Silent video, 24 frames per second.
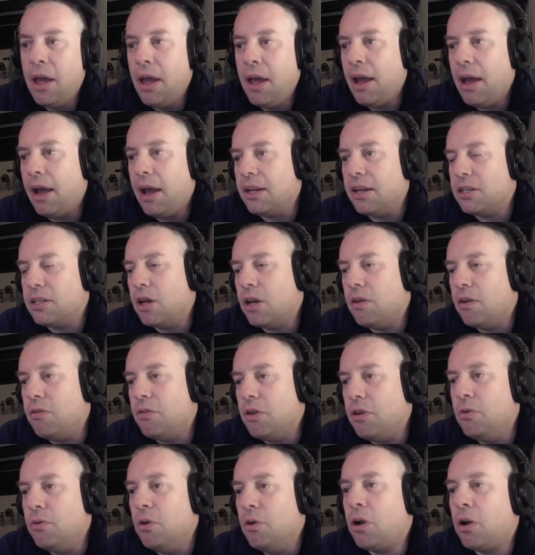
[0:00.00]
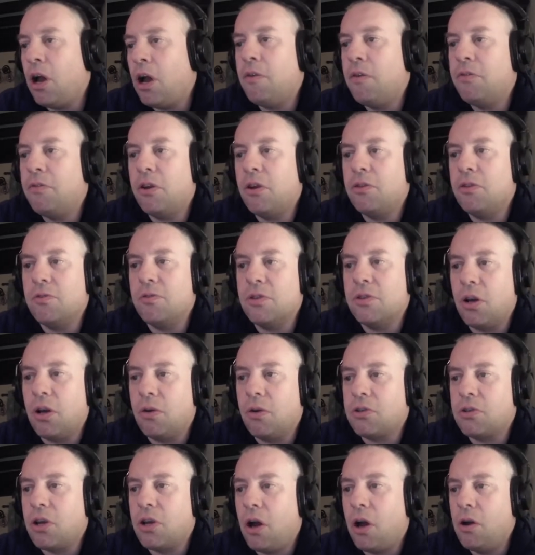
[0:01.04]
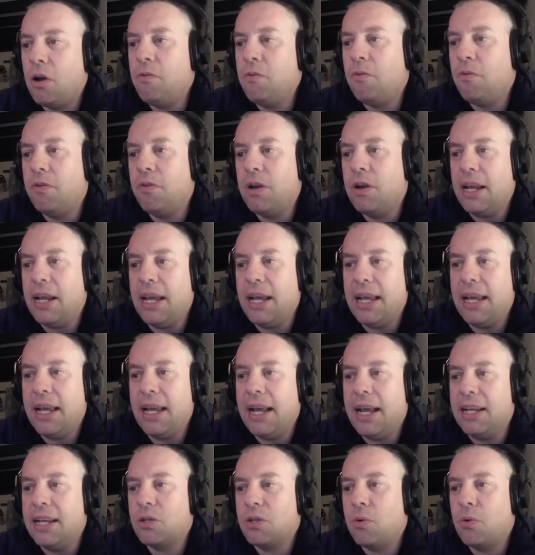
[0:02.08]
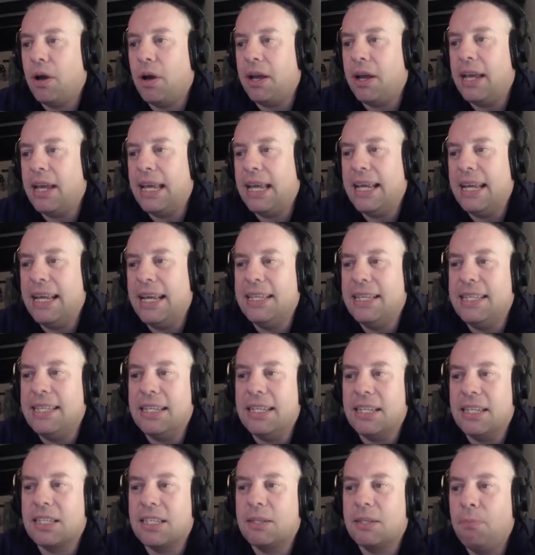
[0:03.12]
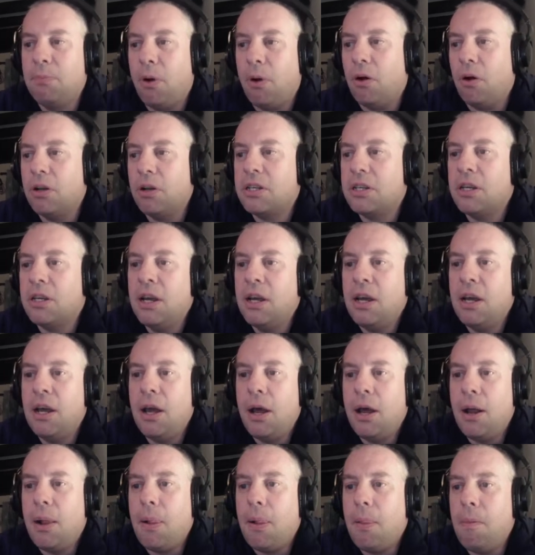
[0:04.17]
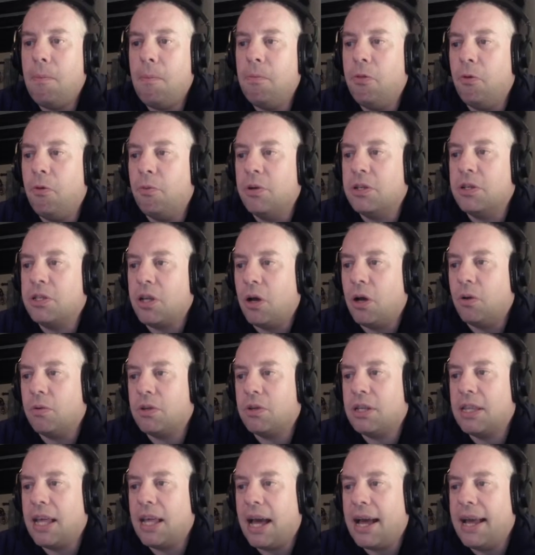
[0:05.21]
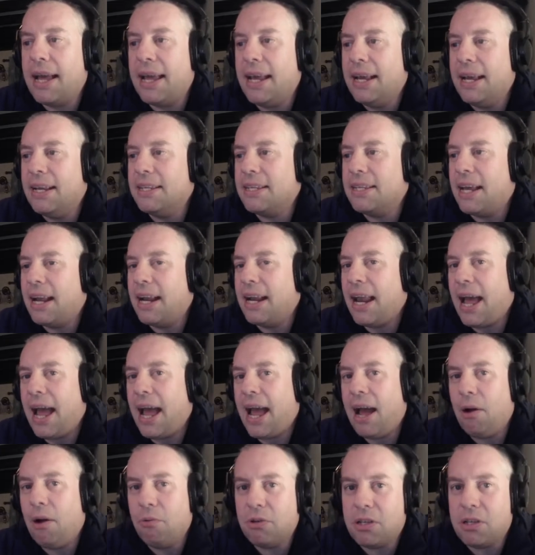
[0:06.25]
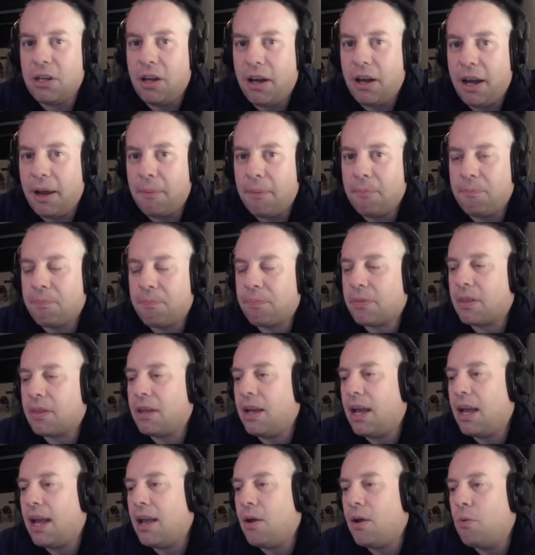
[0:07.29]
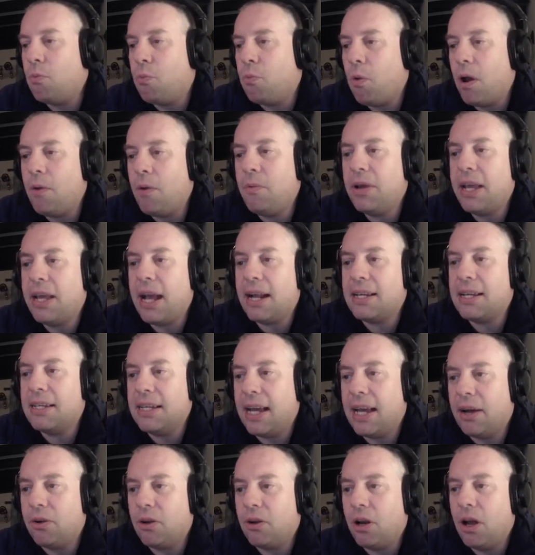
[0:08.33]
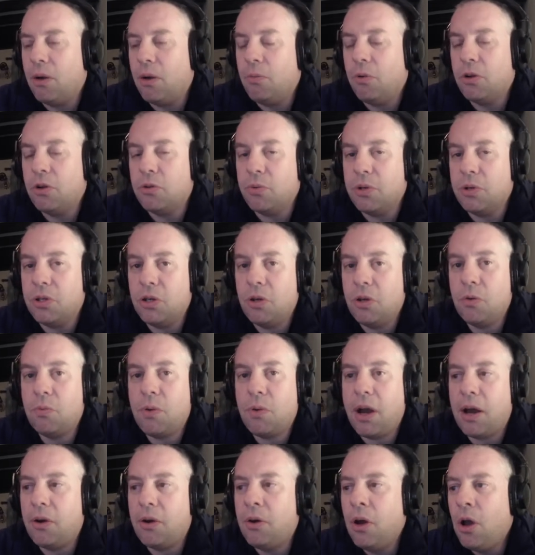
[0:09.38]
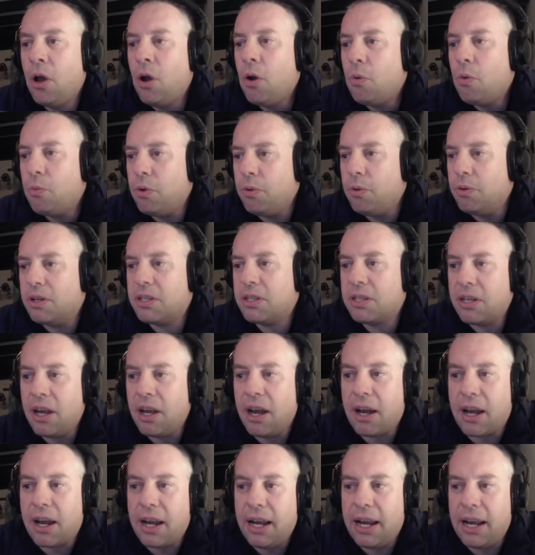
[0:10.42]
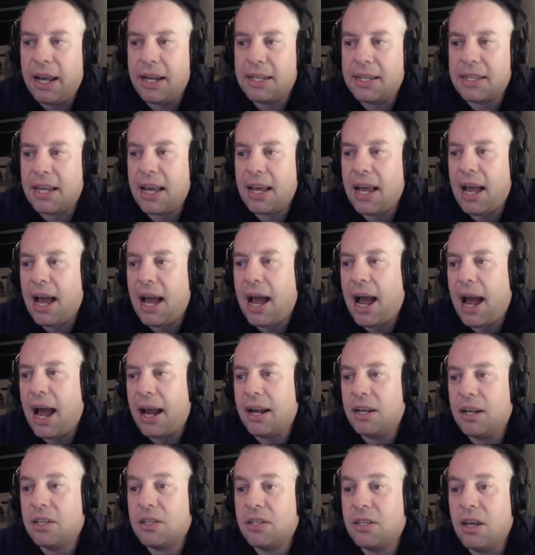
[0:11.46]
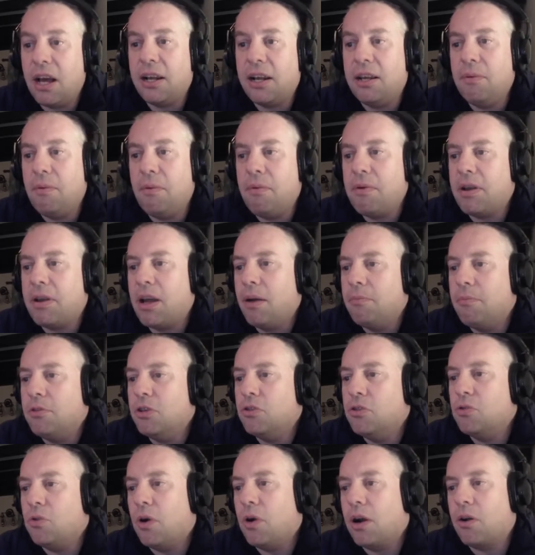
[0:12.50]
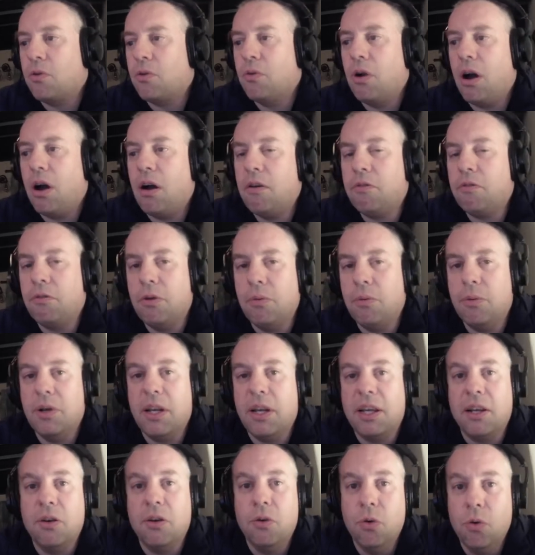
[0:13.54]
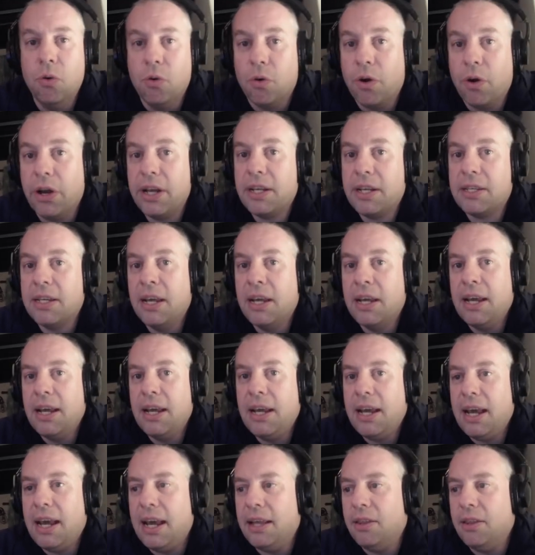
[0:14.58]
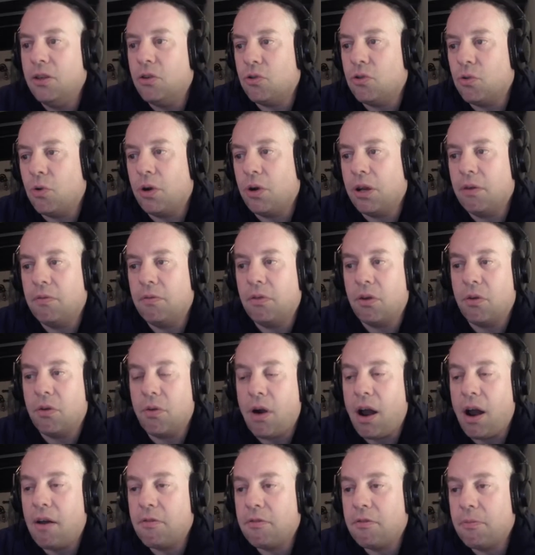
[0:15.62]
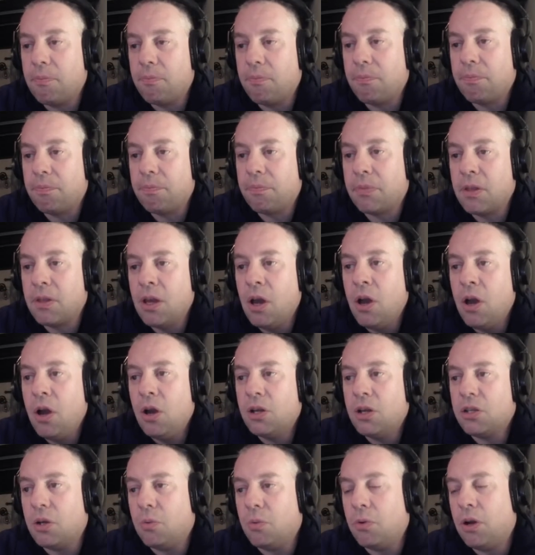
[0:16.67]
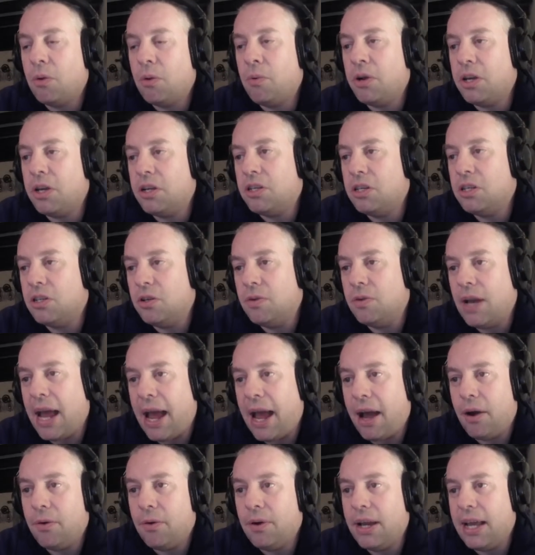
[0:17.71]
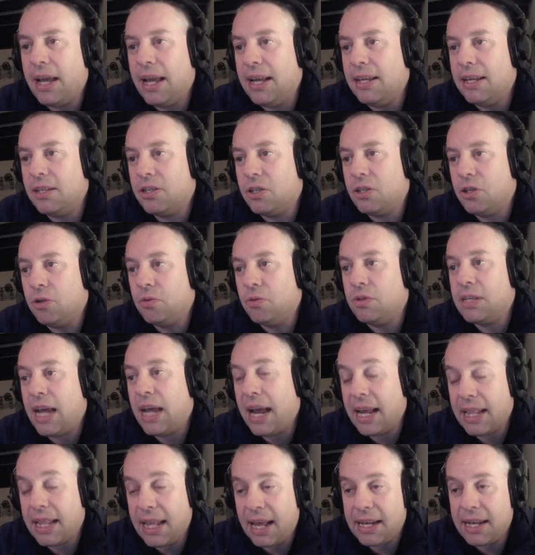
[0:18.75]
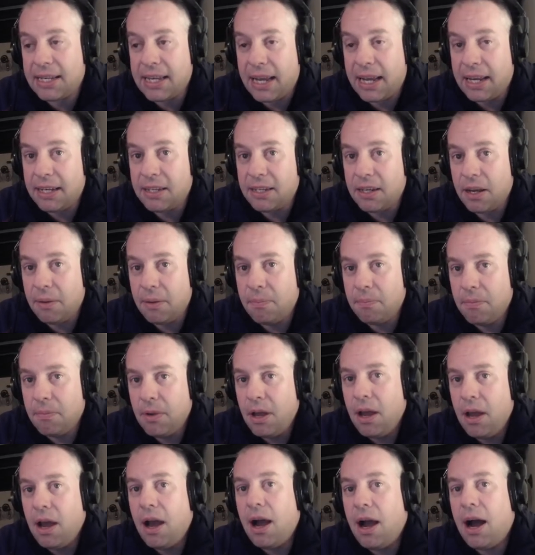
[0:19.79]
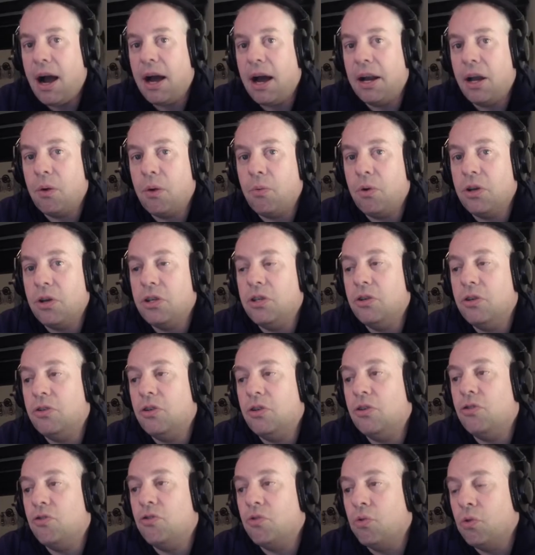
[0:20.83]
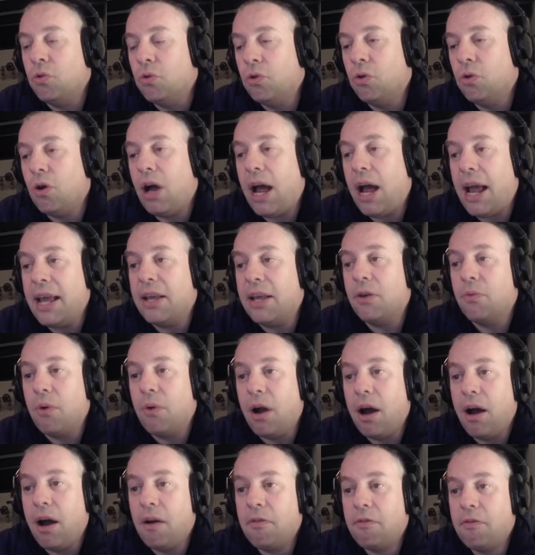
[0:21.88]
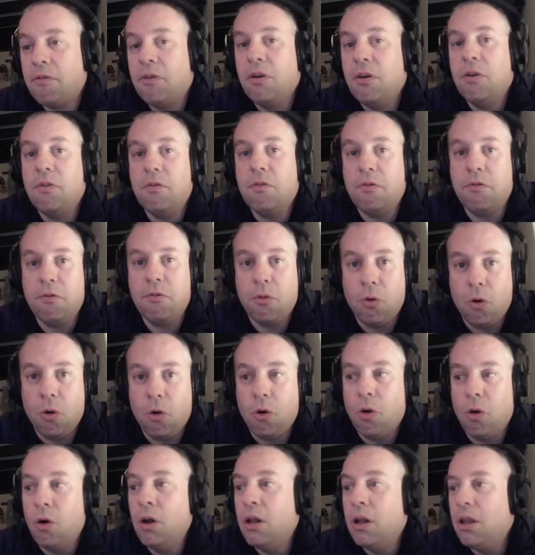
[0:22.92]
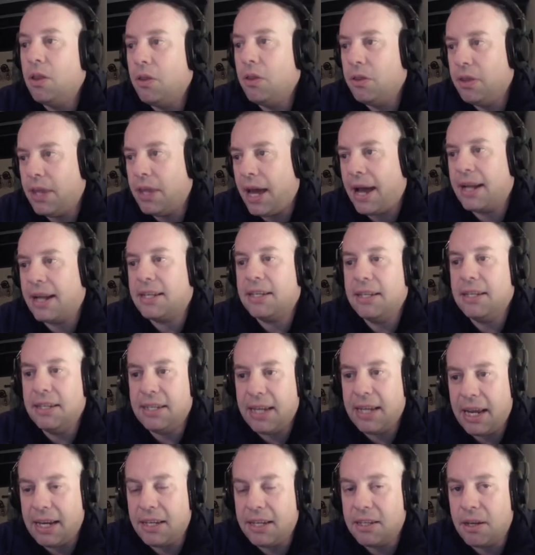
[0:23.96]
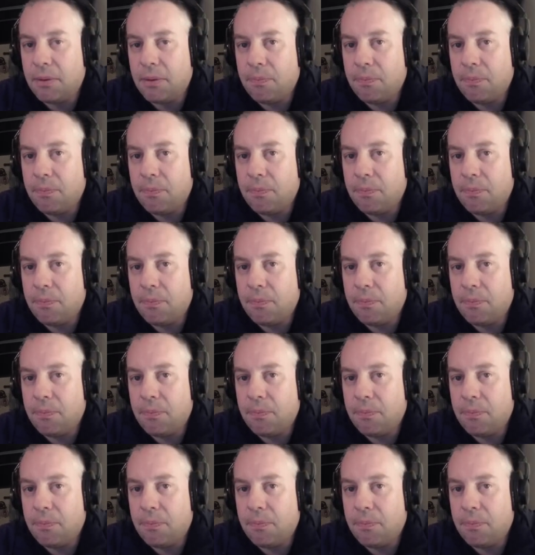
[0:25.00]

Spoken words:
And so if you look over those results, hopefully it's quite easy to spot the result that is an outlier. When we get an outlier, what do? Well, we would circle it, and certainly when we come to draw our graph, we would ignore it in the drawing of the graph. So what I want you to do now is to take that data, and I want you to draw a graph for that data.